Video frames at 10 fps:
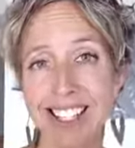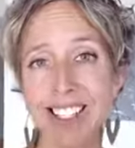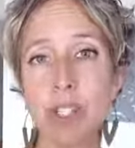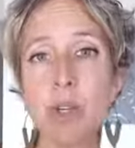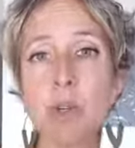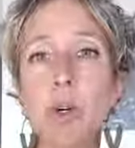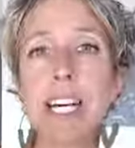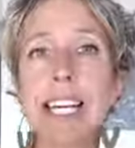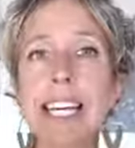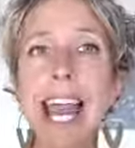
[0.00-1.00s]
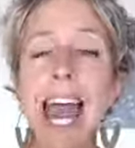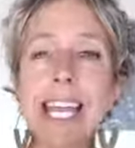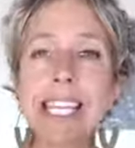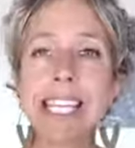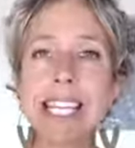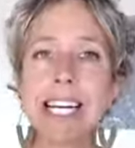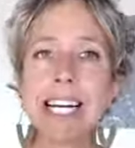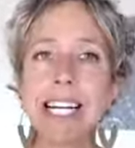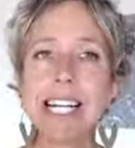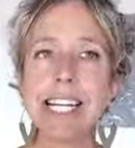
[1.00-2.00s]
to get
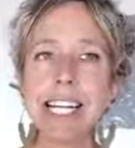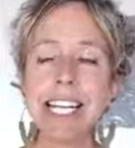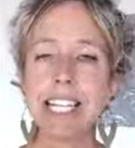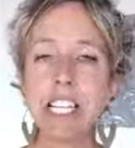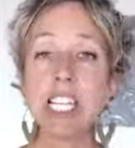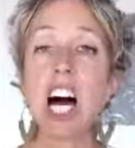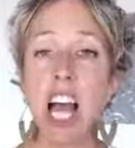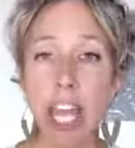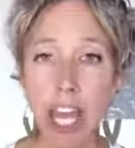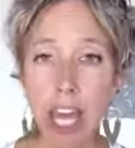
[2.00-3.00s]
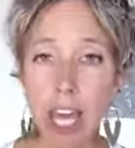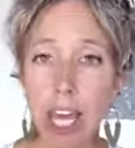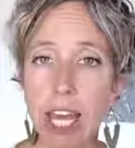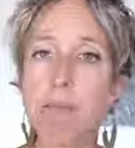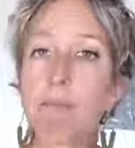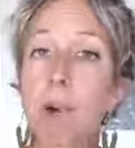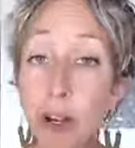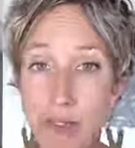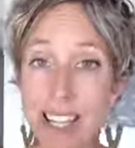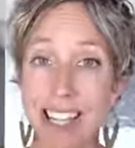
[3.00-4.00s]
it done
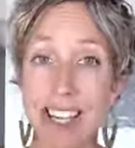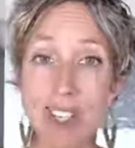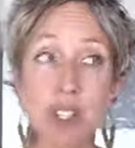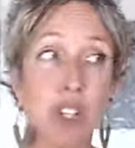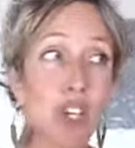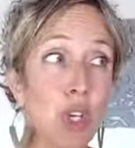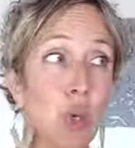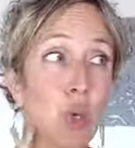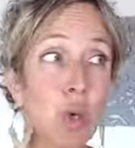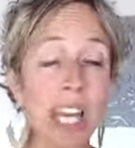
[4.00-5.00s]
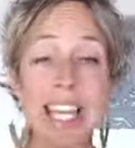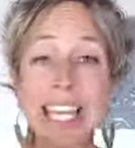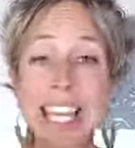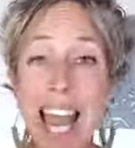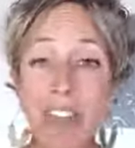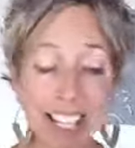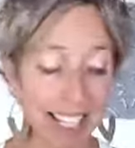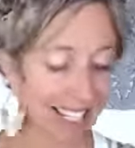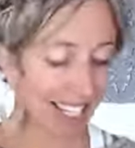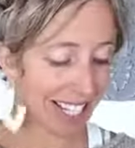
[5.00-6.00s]
imperfectly so that you can get these
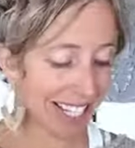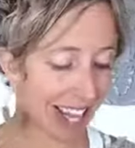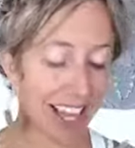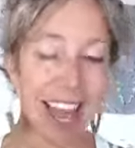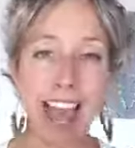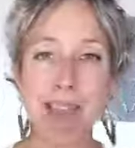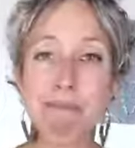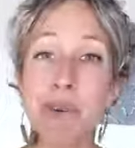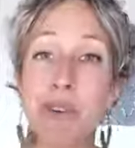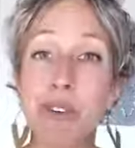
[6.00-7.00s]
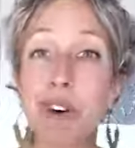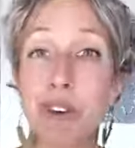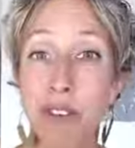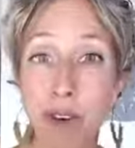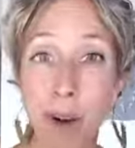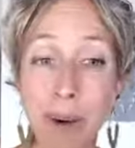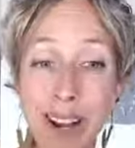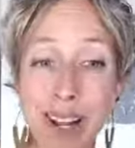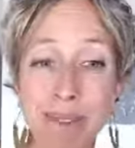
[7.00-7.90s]
things done and move forward.